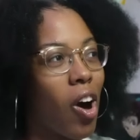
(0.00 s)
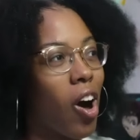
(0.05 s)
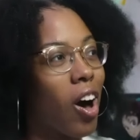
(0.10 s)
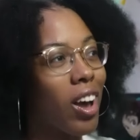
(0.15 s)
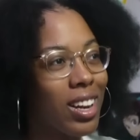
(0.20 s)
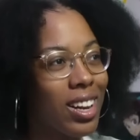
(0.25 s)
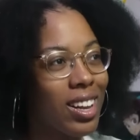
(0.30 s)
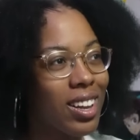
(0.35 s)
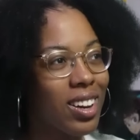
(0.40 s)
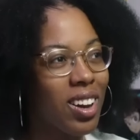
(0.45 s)

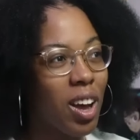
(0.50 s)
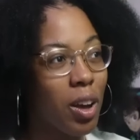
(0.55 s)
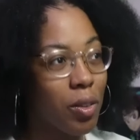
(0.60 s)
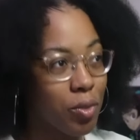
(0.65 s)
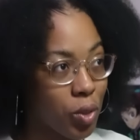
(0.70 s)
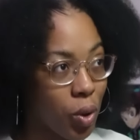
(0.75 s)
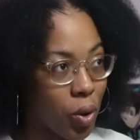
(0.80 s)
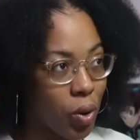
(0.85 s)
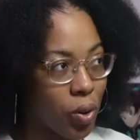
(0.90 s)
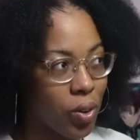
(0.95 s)
Oddly
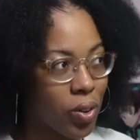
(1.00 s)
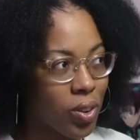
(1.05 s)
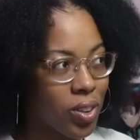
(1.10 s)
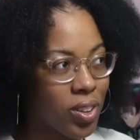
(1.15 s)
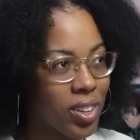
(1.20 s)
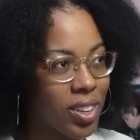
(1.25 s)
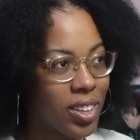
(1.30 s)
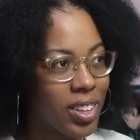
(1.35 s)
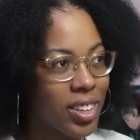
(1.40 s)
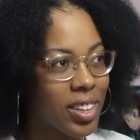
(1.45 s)
enough
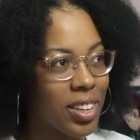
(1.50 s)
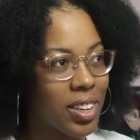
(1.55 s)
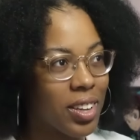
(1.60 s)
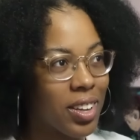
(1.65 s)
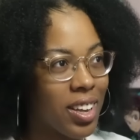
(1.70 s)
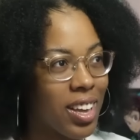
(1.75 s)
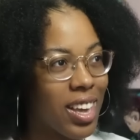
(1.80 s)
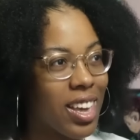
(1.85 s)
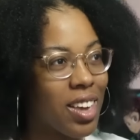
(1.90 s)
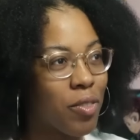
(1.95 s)
though,
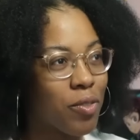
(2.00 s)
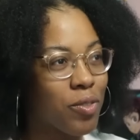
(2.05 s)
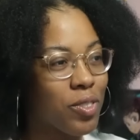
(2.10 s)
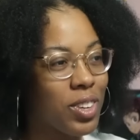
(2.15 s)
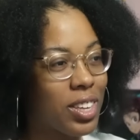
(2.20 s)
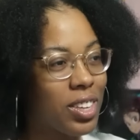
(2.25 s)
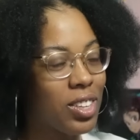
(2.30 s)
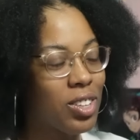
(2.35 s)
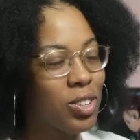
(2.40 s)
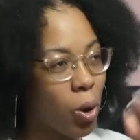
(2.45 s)

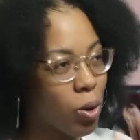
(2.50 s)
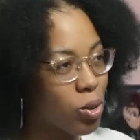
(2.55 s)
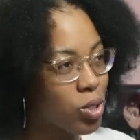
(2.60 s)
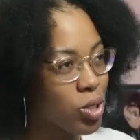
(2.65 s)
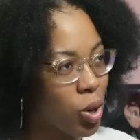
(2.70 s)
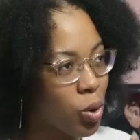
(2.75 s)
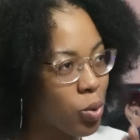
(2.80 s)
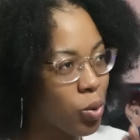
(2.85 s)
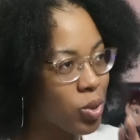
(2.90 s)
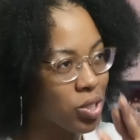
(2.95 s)
if
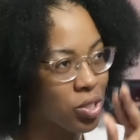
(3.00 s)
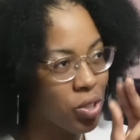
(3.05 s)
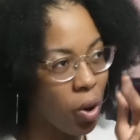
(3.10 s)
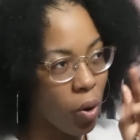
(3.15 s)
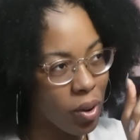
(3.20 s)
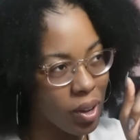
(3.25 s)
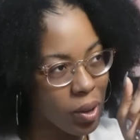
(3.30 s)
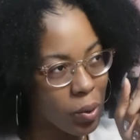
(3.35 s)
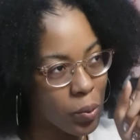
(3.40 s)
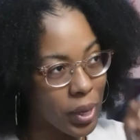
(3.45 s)
Gojo was
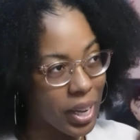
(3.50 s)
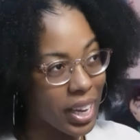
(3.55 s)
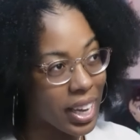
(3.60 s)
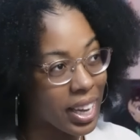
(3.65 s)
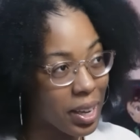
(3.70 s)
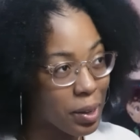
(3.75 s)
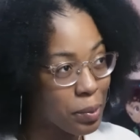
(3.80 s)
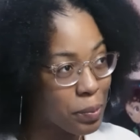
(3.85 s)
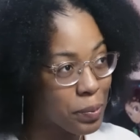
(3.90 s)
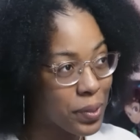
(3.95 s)
going with
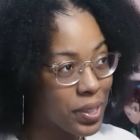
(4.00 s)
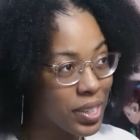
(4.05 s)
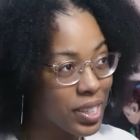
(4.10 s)
him,